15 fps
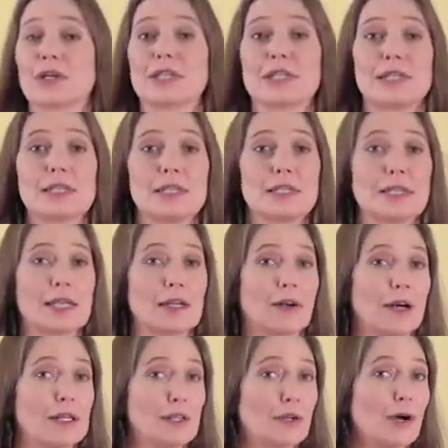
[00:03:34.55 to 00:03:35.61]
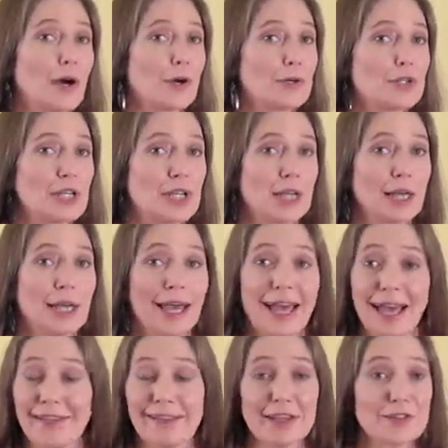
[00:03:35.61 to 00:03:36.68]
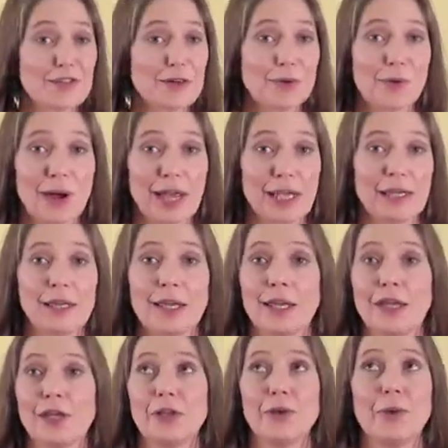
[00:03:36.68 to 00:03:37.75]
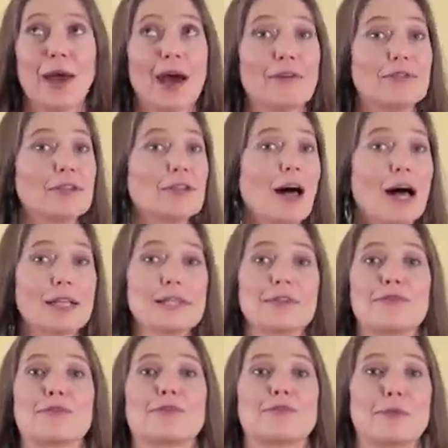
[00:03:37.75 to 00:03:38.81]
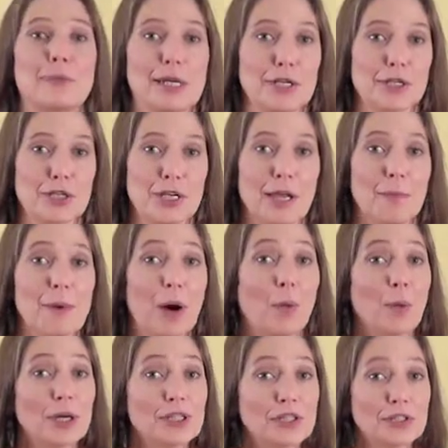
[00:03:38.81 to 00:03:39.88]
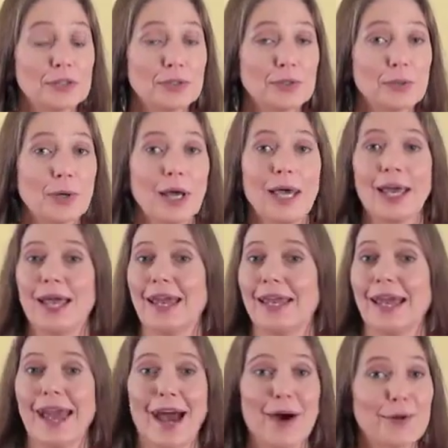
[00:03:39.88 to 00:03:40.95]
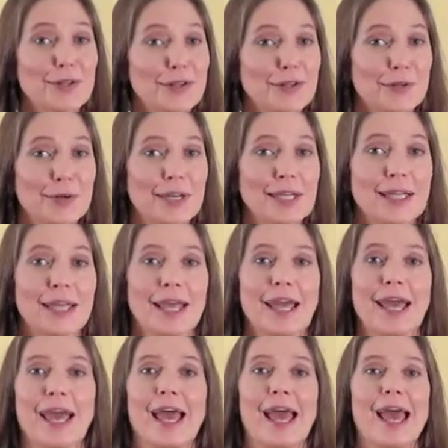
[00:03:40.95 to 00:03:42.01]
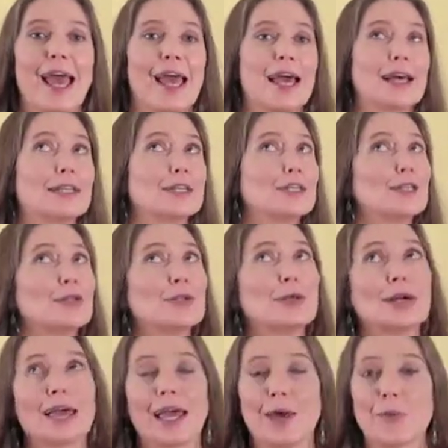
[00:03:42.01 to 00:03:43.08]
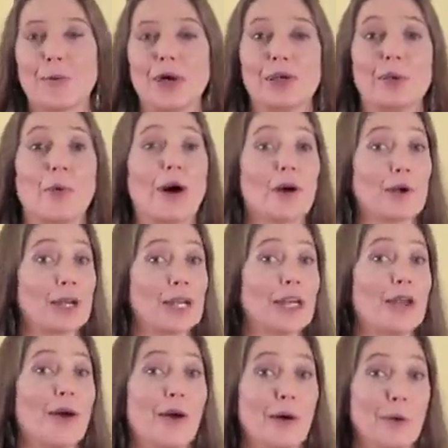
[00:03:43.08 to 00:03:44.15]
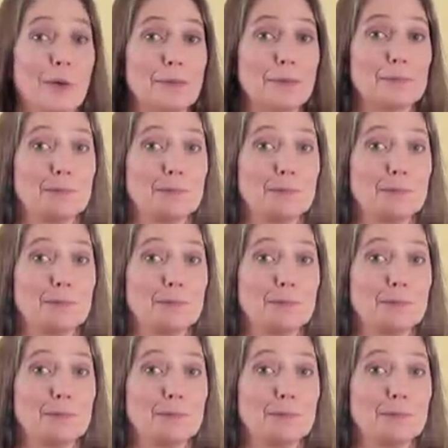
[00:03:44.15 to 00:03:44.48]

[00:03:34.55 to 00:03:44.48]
courses and gotten coaching, and that's all great. You have lots of information about what to do and how to do it, and look at what you already know.